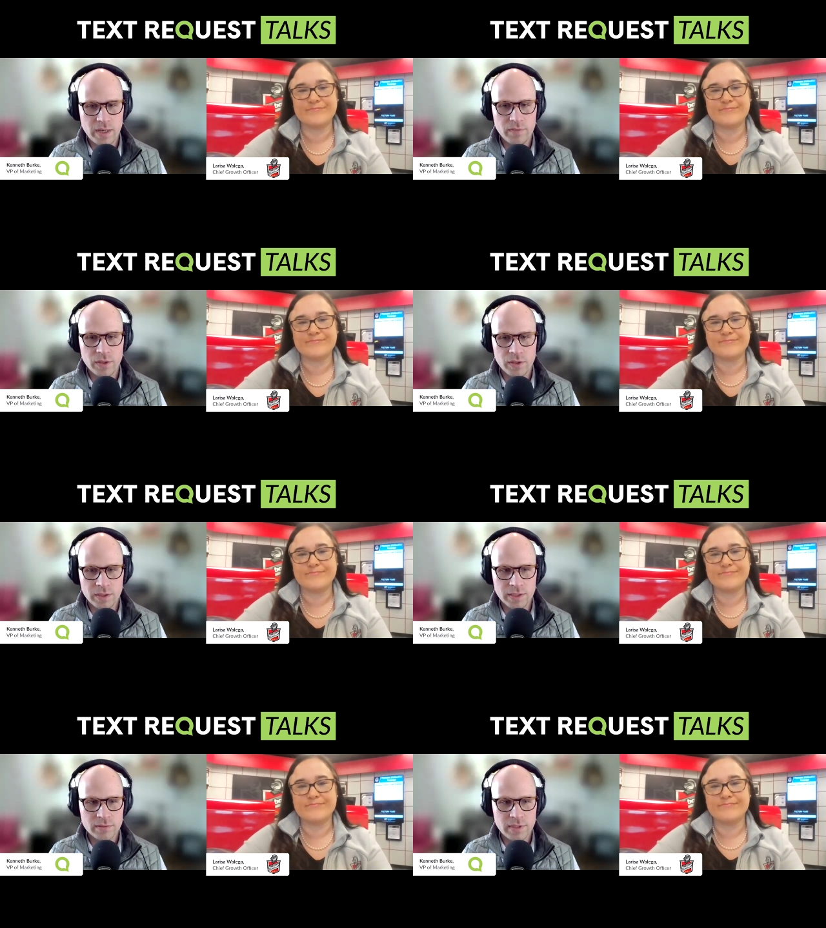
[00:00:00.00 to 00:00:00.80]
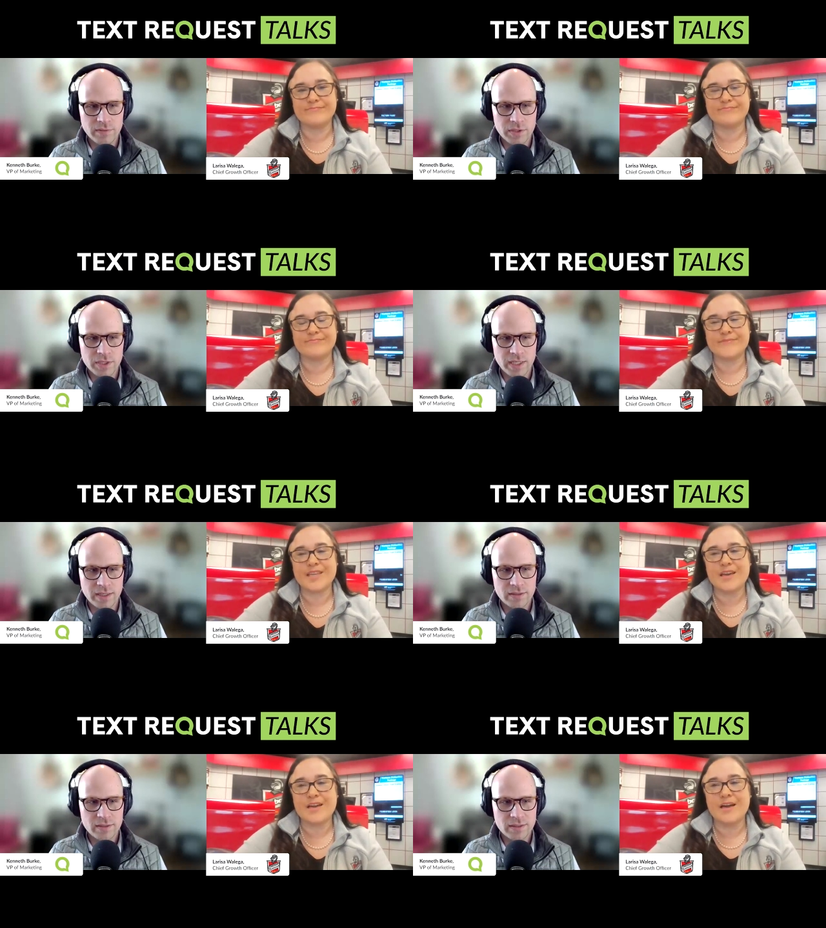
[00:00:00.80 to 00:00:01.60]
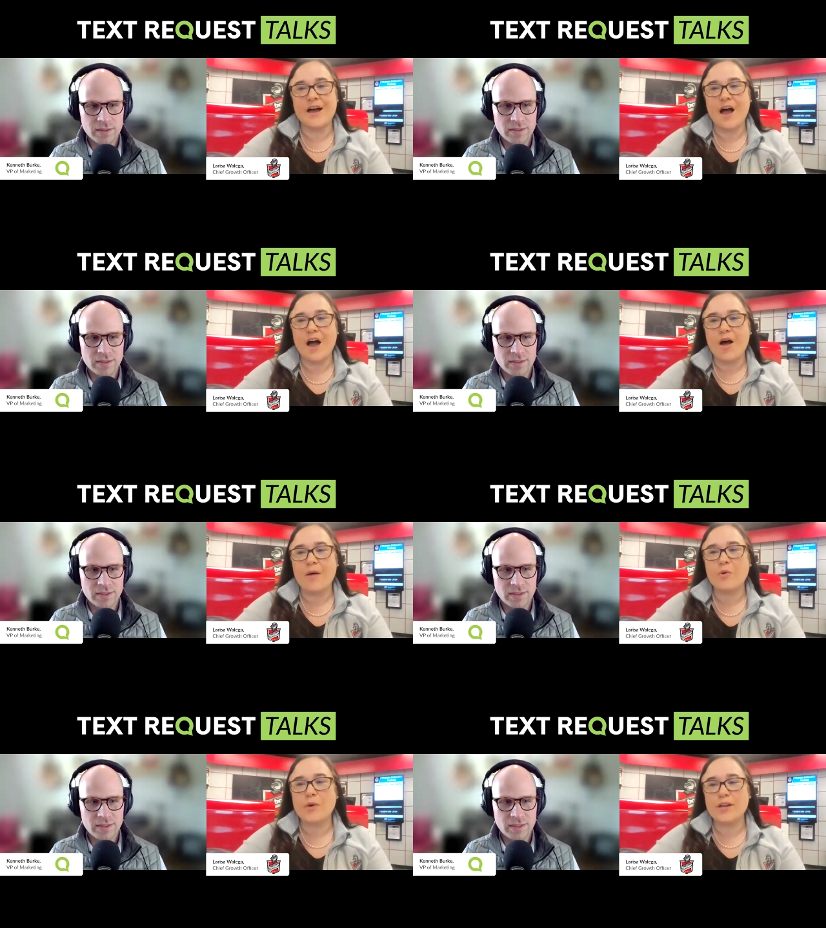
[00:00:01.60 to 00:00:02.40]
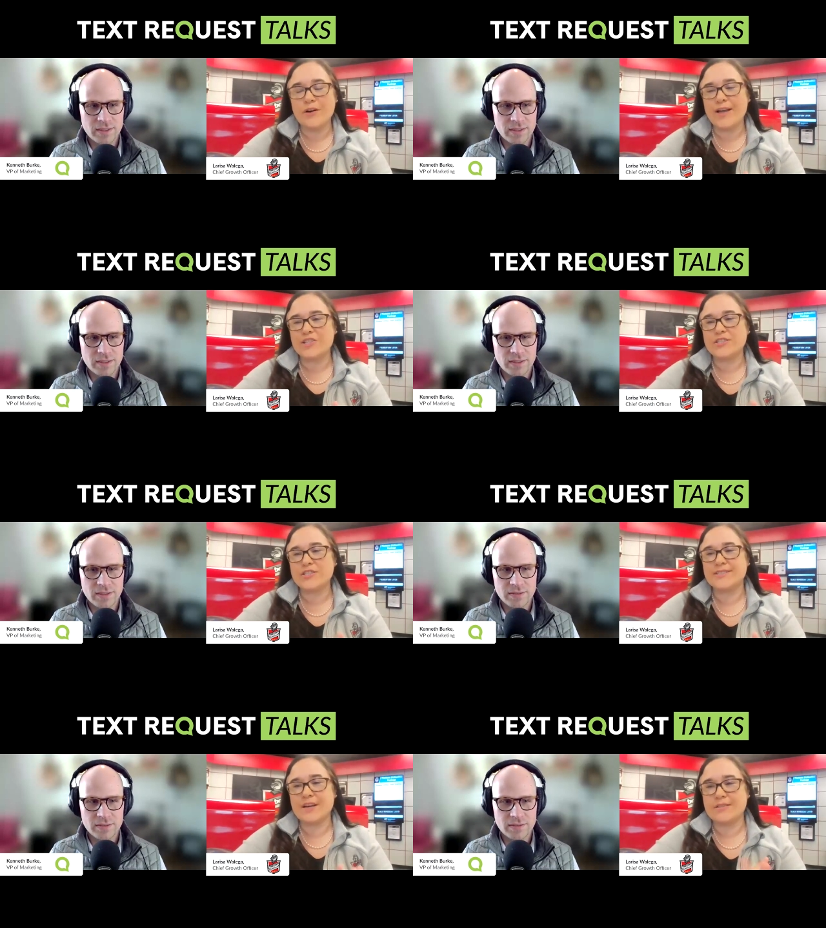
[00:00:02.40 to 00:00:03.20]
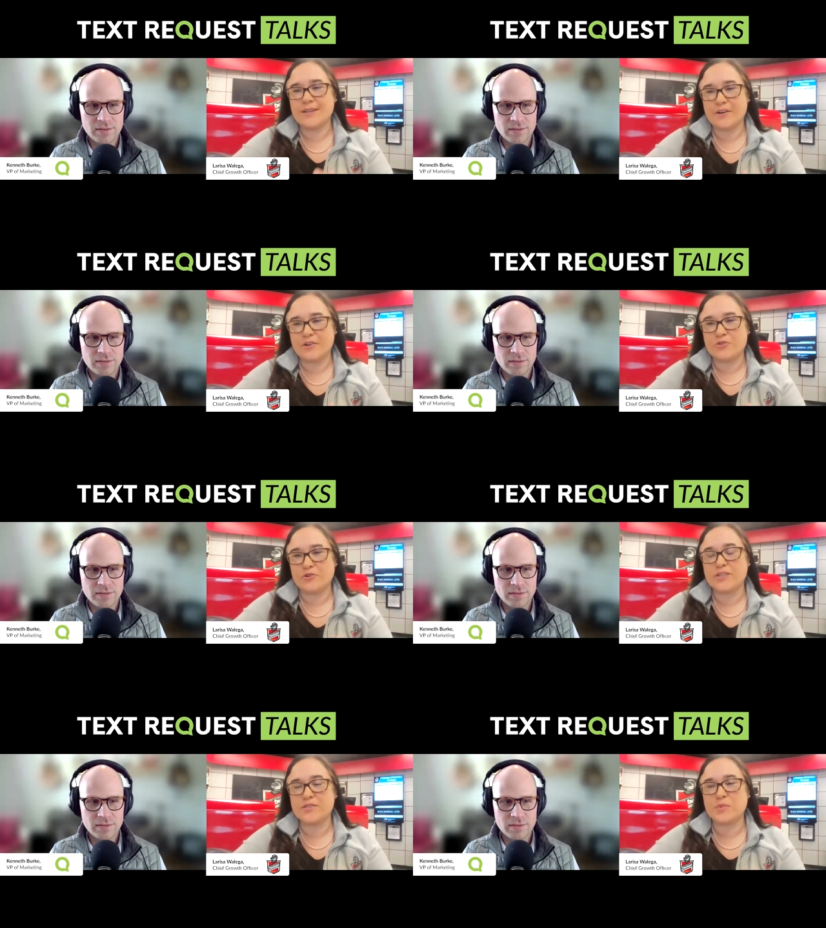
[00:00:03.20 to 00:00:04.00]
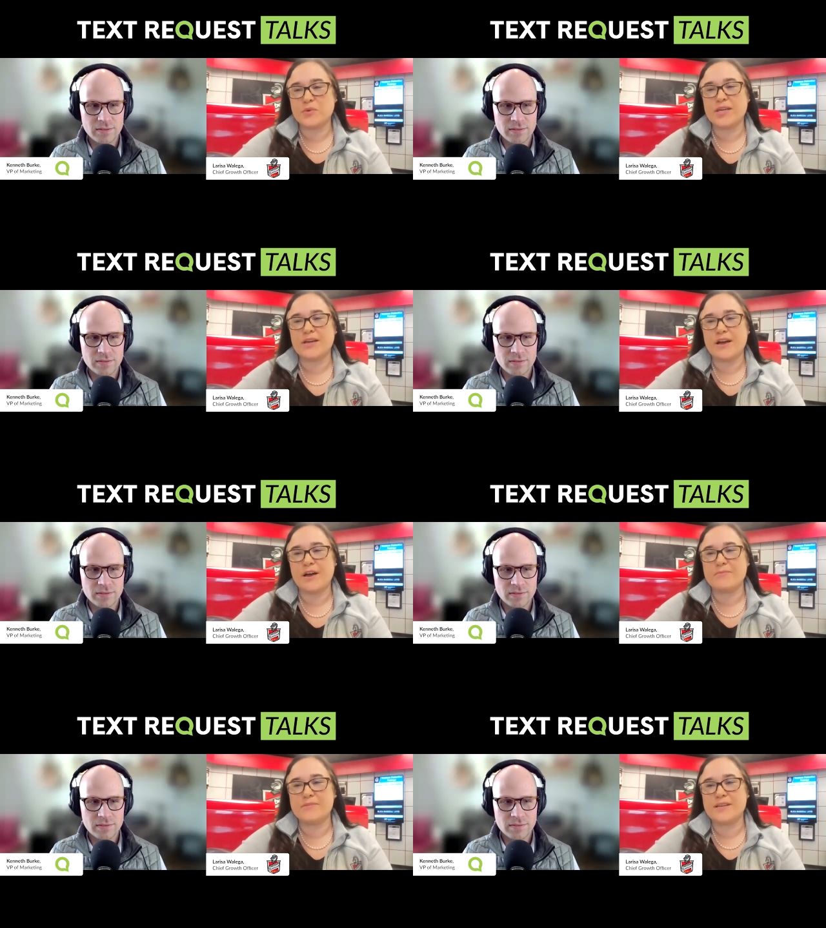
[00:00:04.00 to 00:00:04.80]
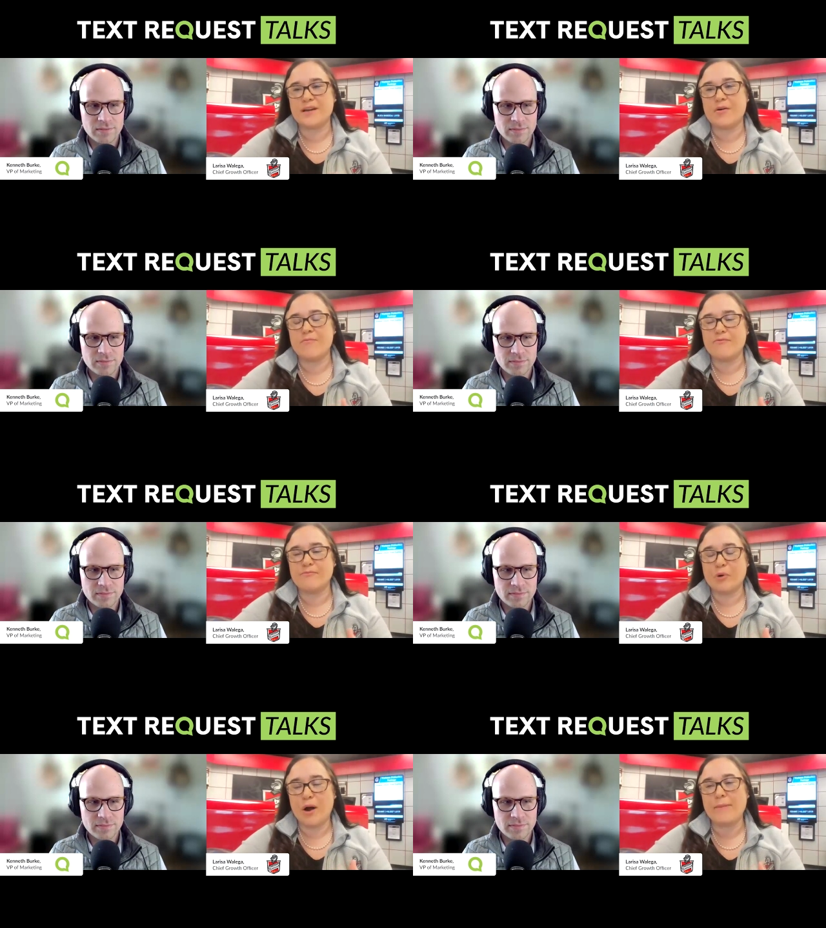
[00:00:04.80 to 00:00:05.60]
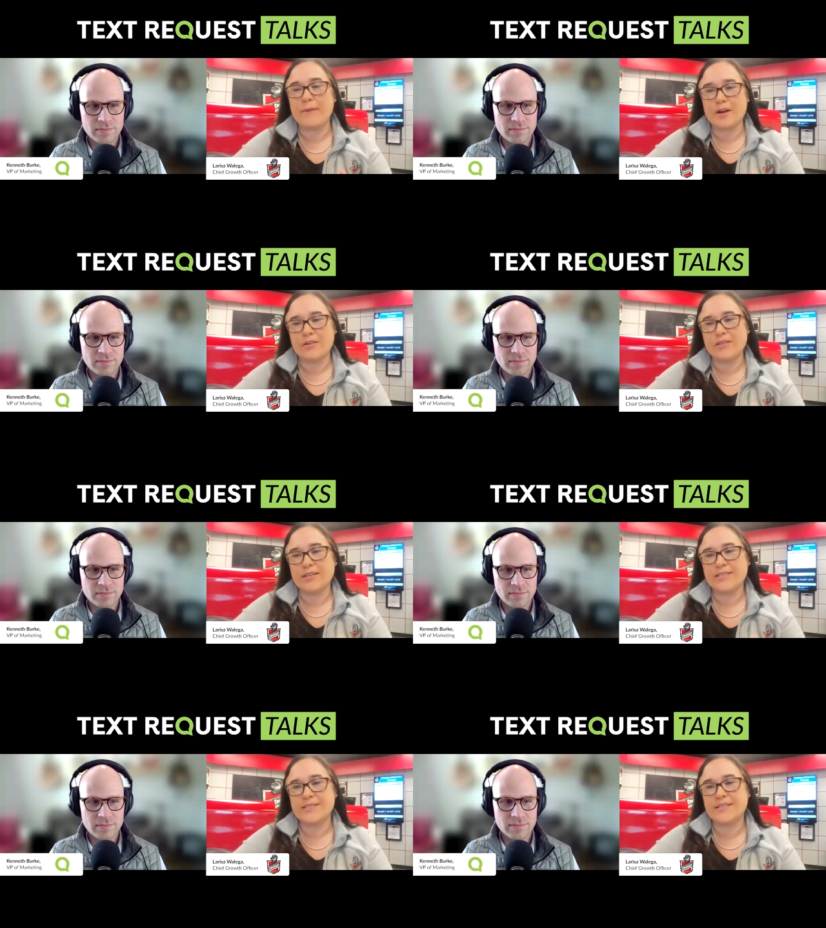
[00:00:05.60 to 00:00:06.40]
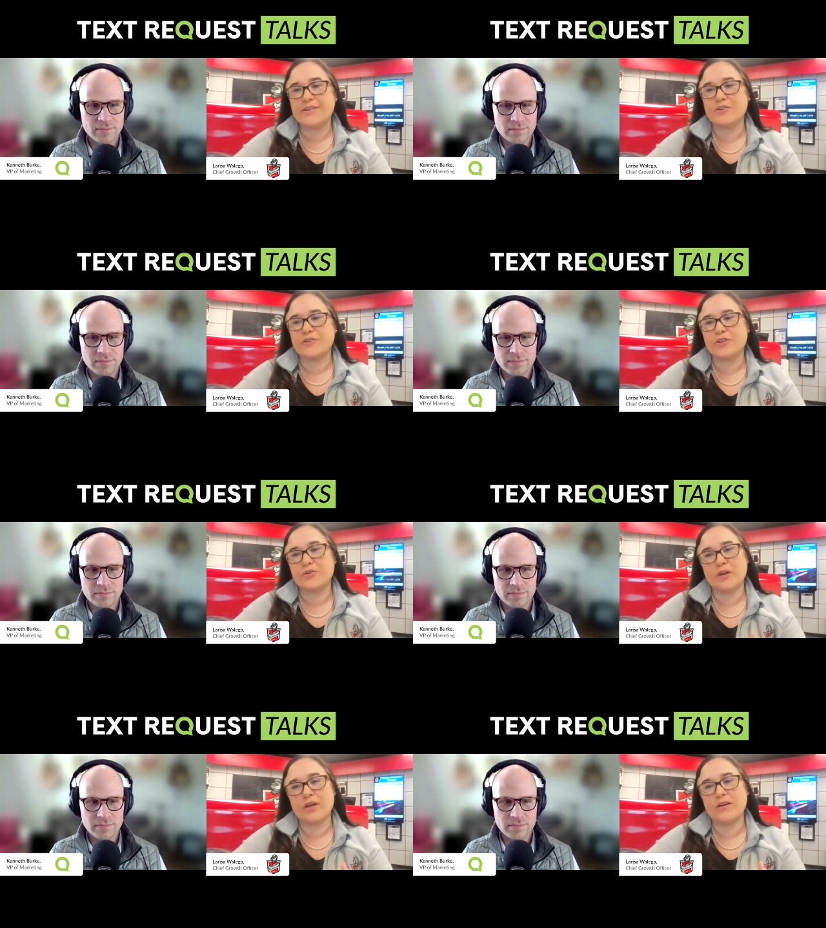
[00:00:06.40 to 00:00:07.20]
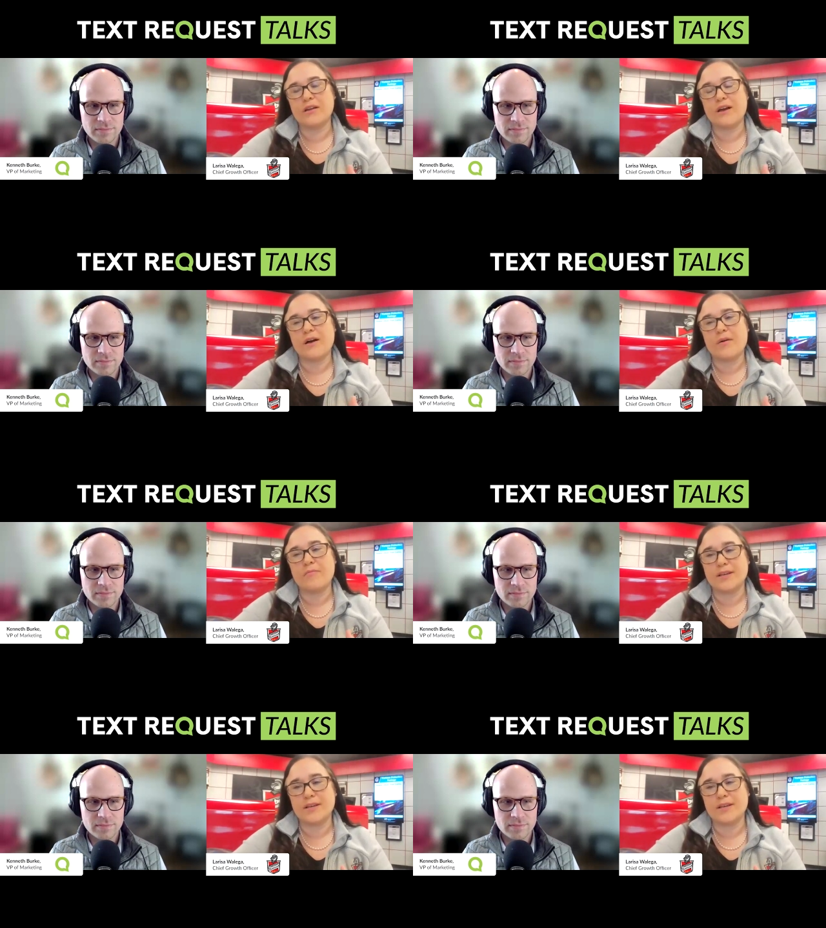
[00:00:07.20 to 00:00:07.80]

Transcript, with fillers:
Speaker 1: have currently, give or take?
Speaker 2: Um, we don't actually sell territories. We um, sell primarily single unit um,